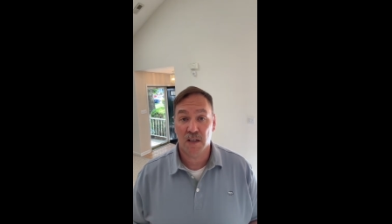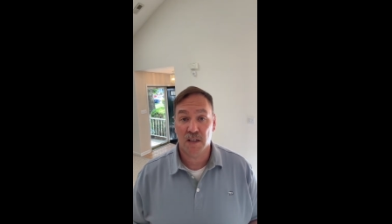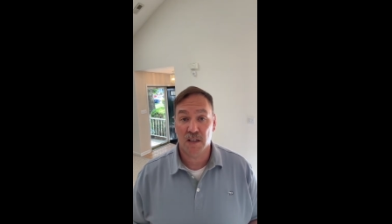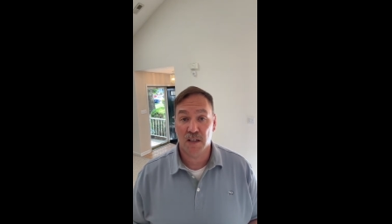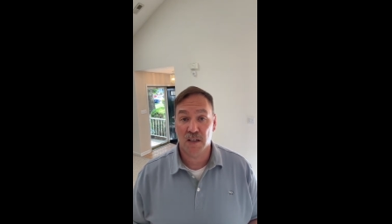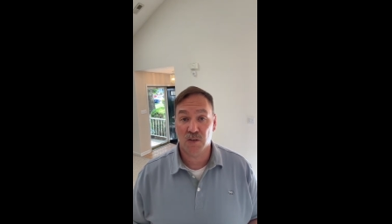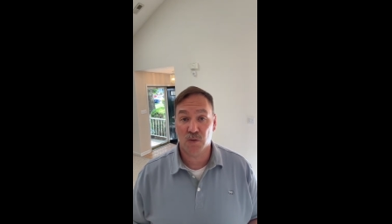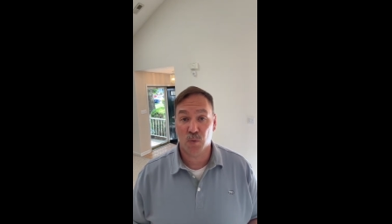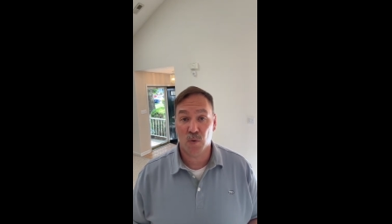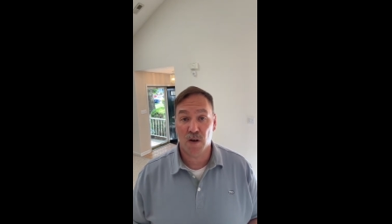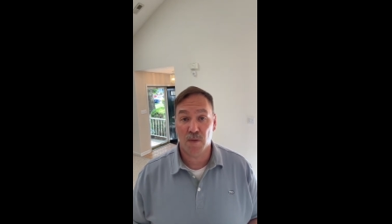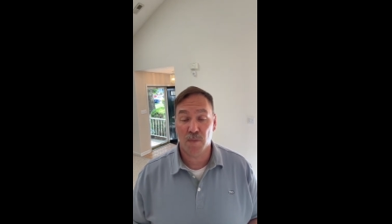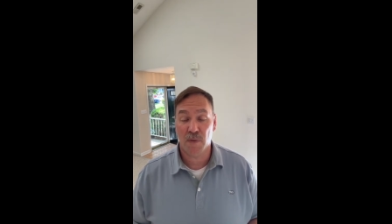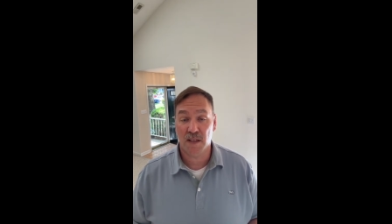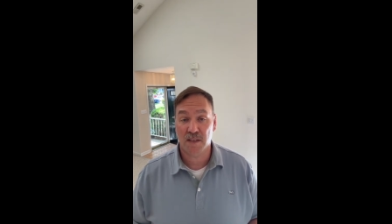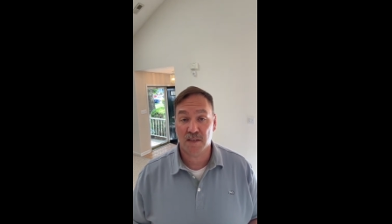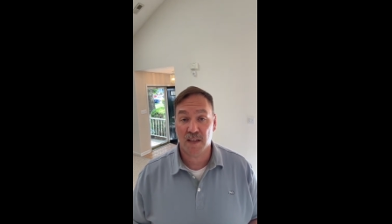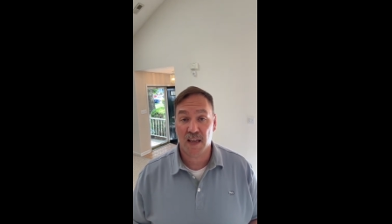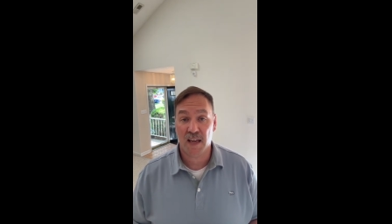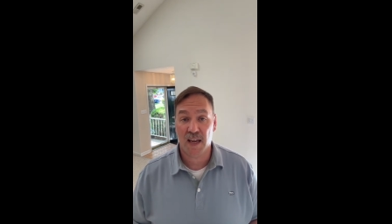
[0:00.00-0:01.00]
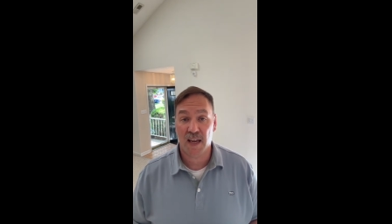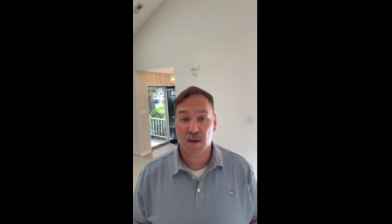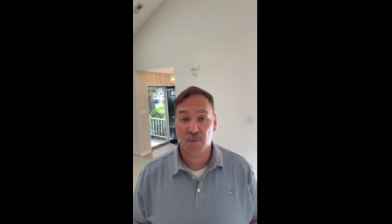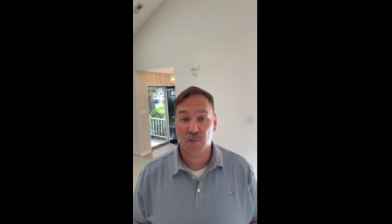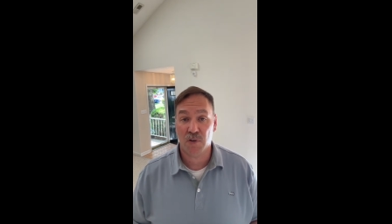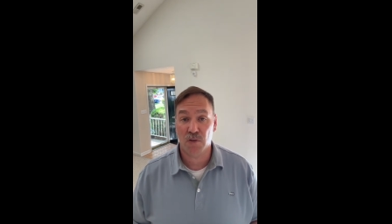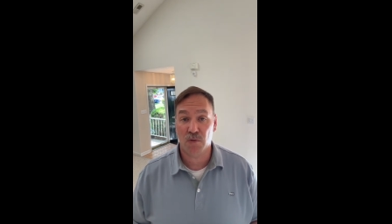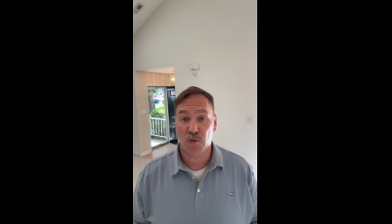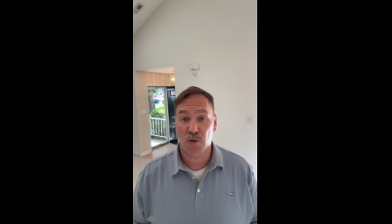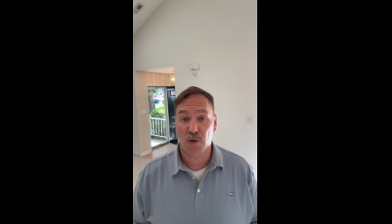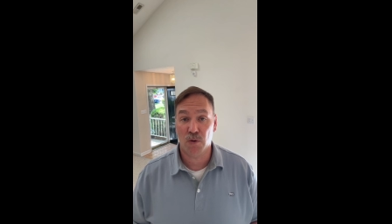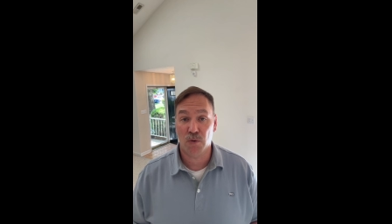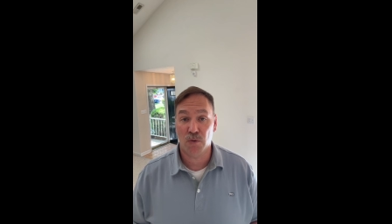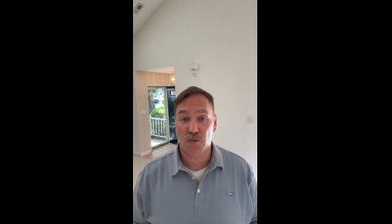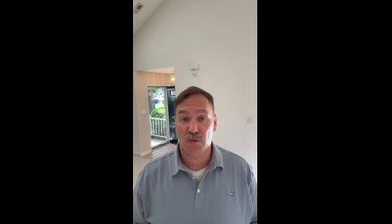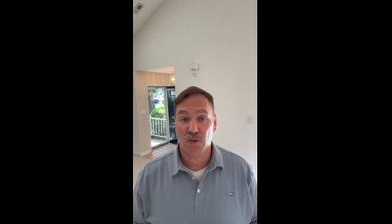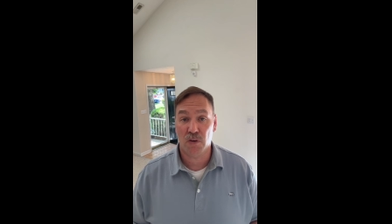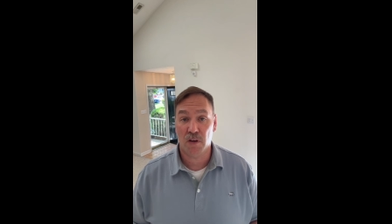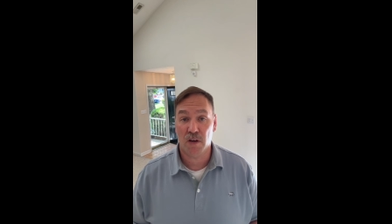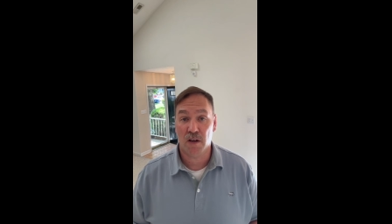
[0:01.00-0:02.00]
is what makes the Hampton
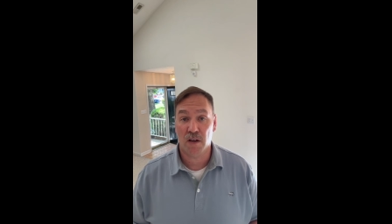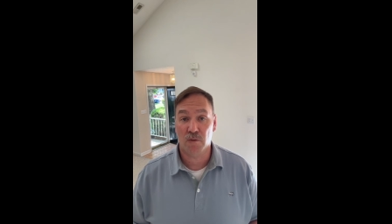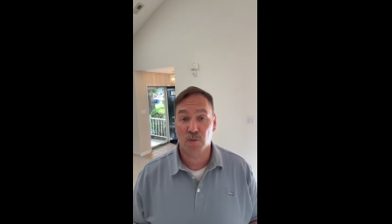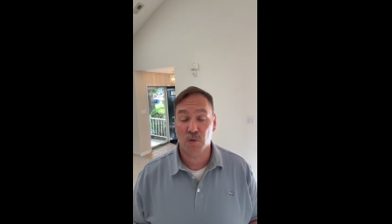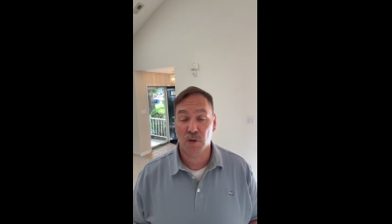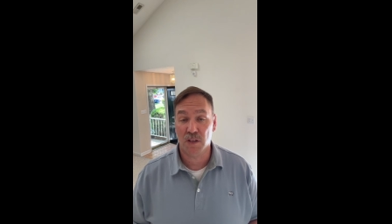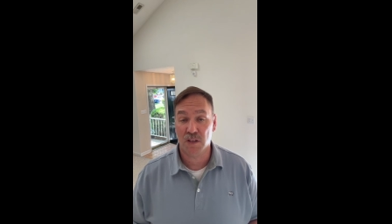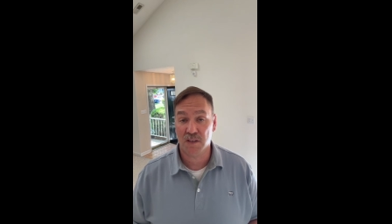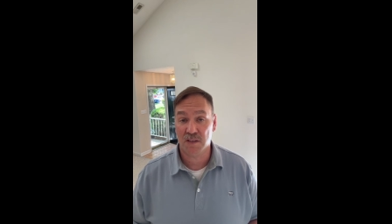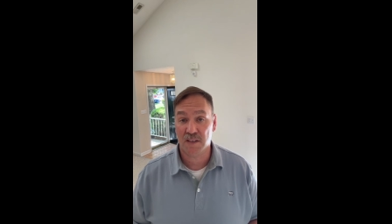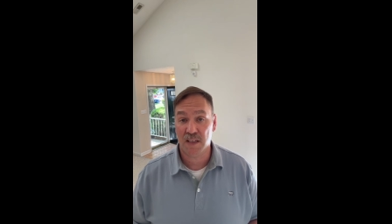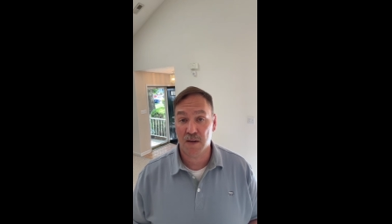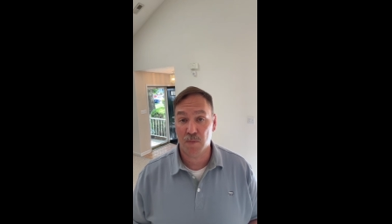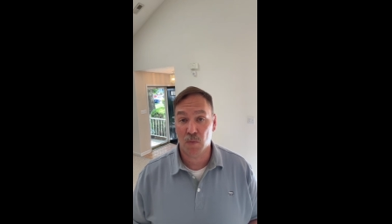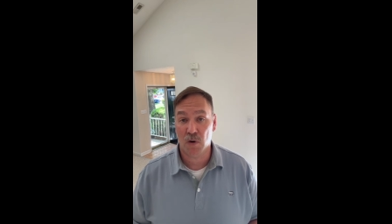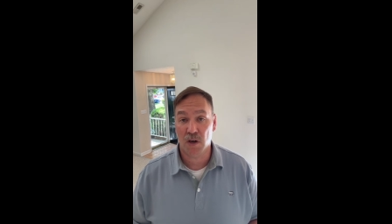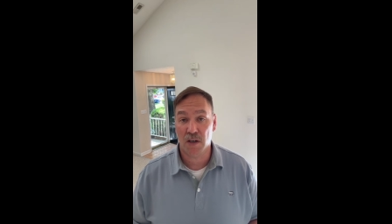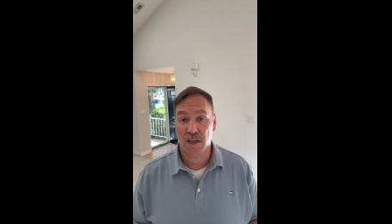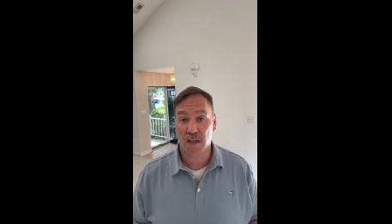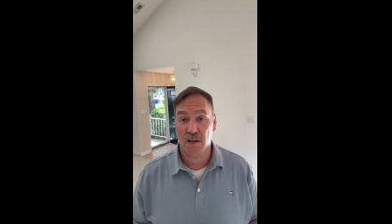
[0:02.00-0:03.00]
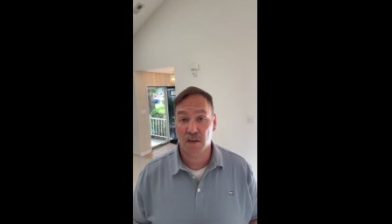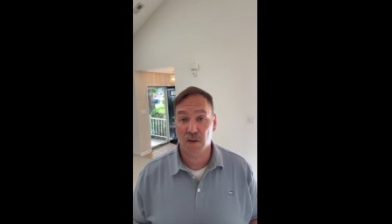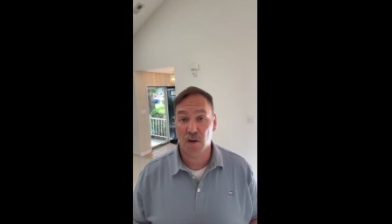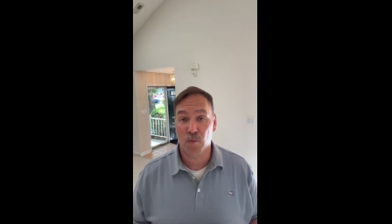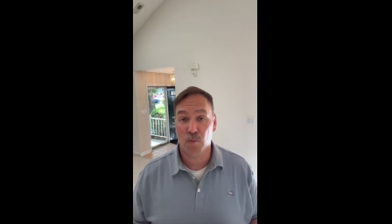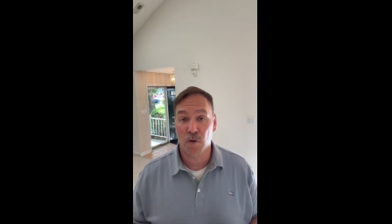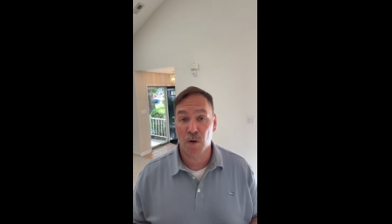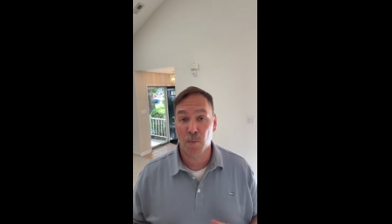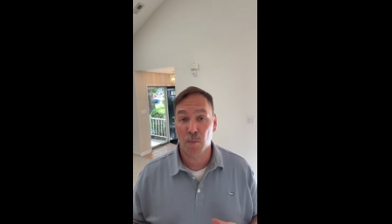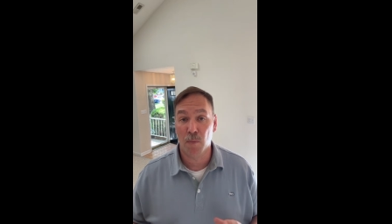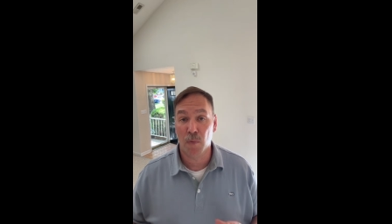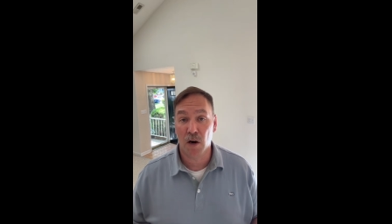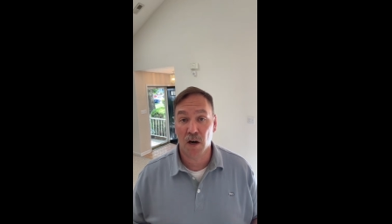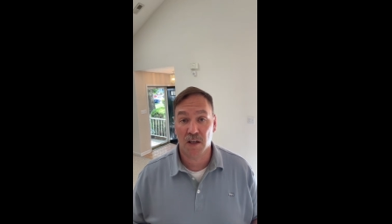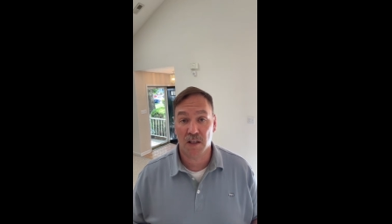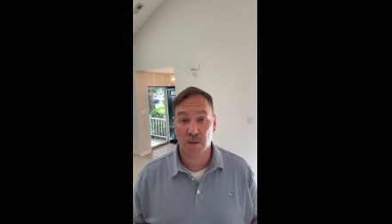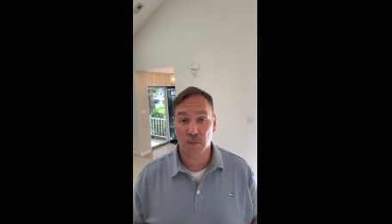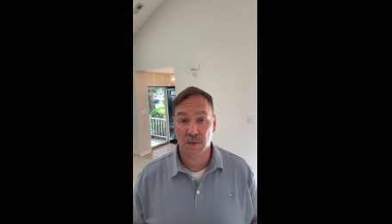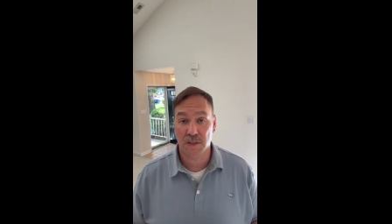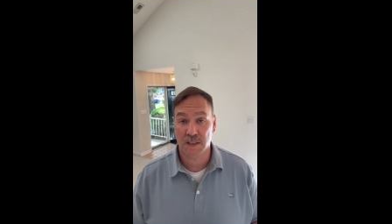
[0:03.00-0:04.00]
Roads real estate market
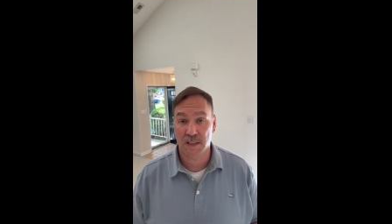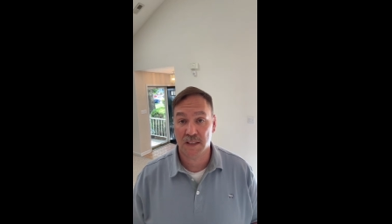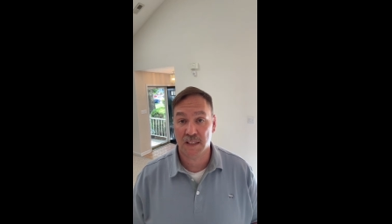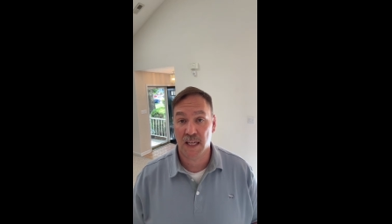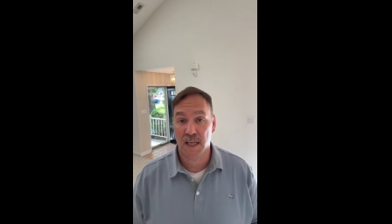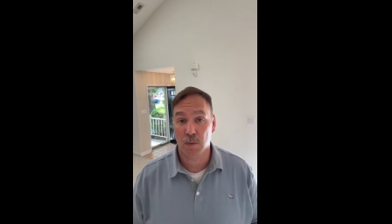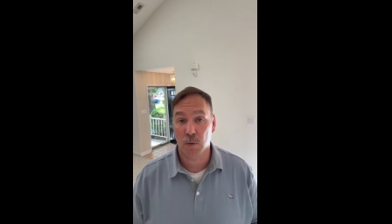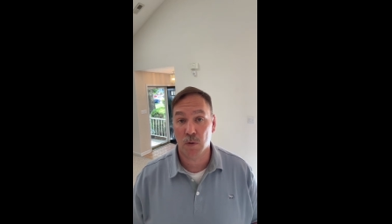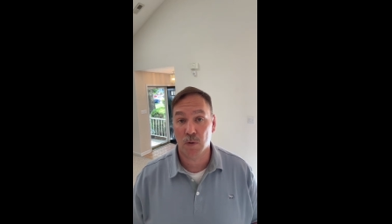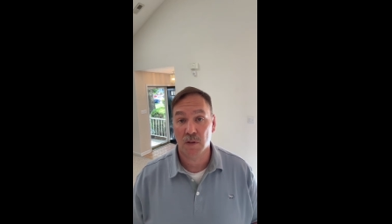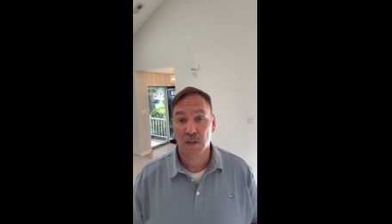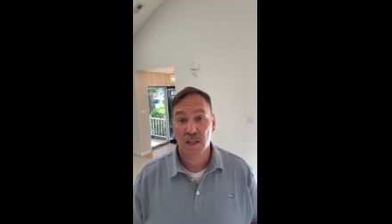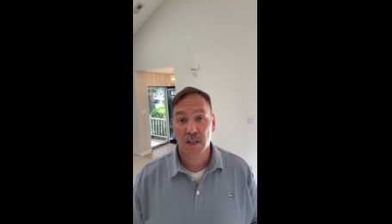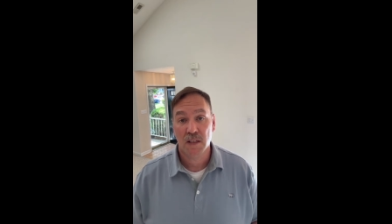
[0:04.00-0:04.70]
remarkably stable.